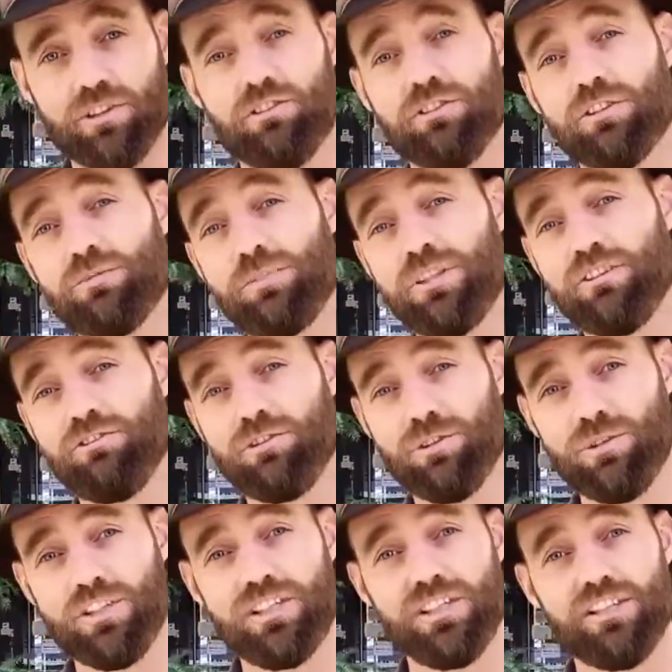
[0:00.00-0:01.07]
It took me
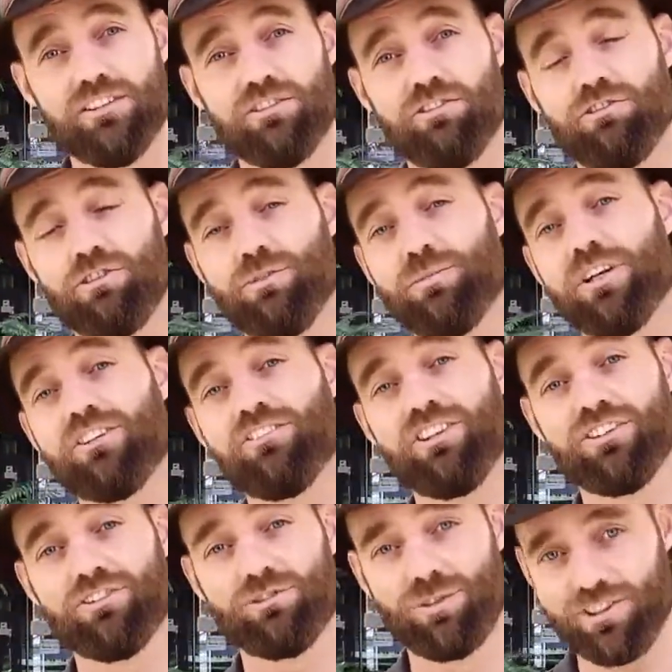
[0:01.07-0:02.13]
2 years, 2 months,
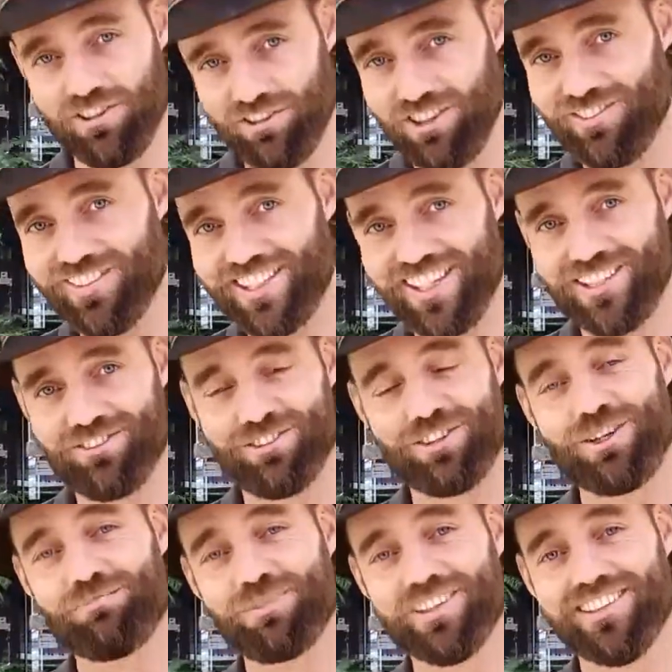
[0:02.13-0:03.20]
and 27 days to
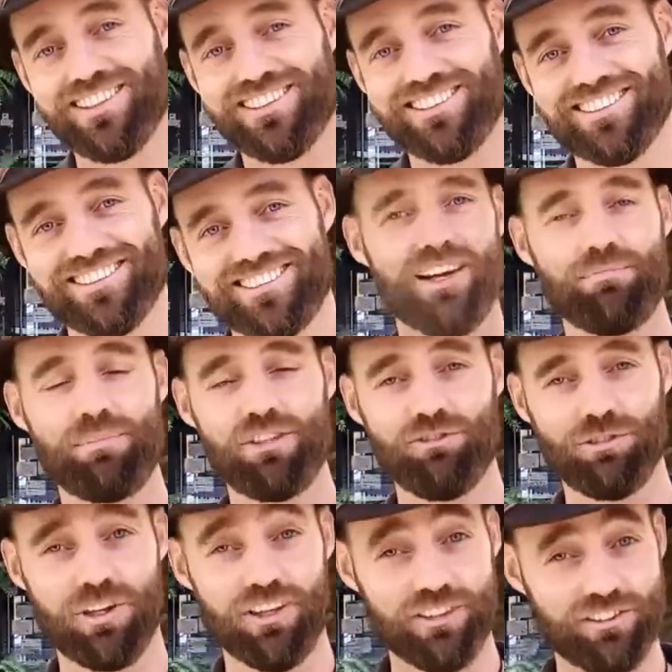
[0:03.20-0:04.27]
complete. And I've been
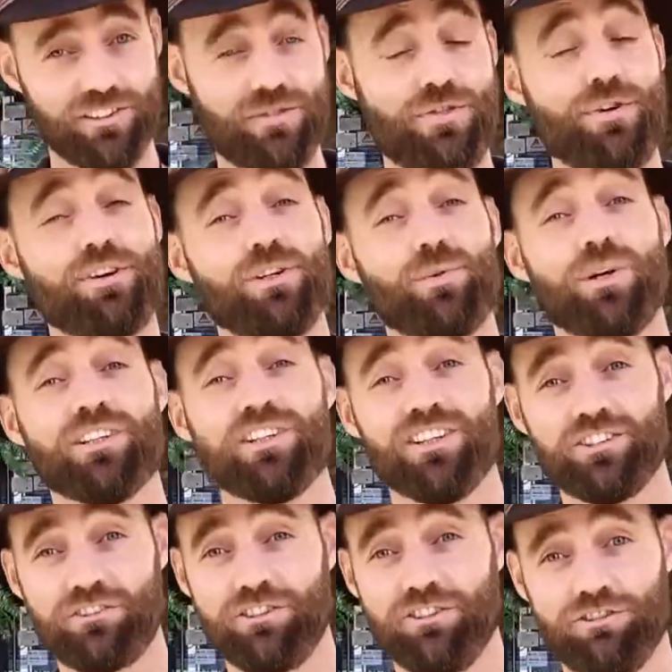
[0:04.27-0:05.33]
to 131
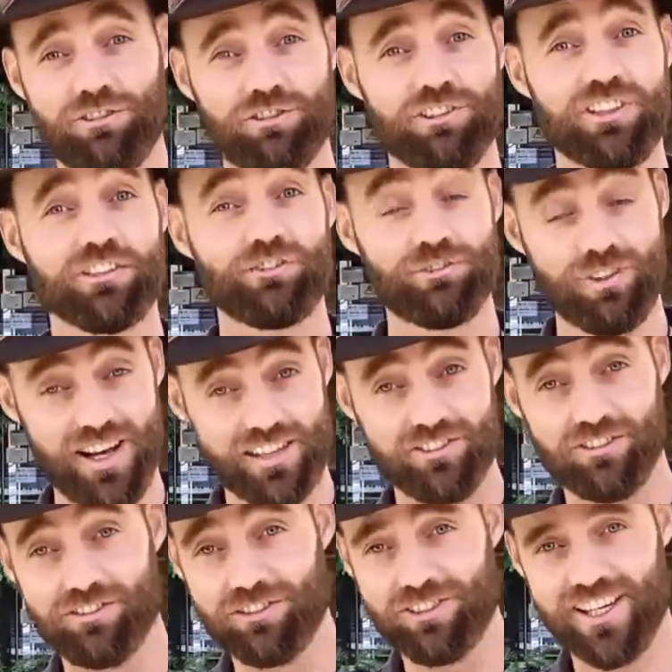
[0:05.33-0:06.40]
countries to reach
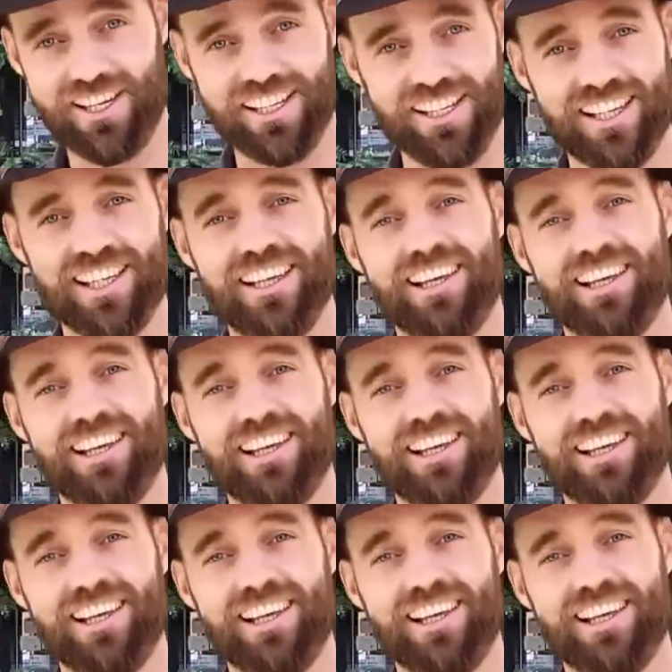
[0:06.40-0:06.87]
France today.